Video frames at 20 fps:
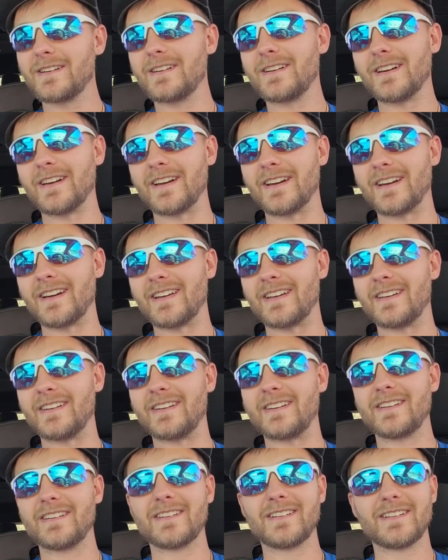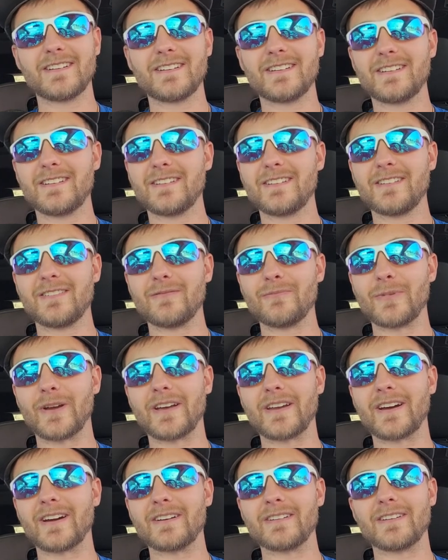And
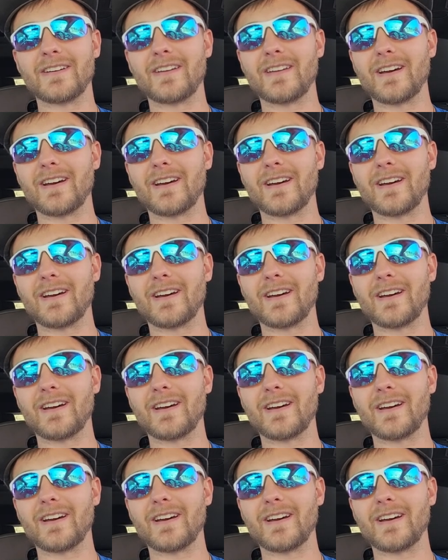man,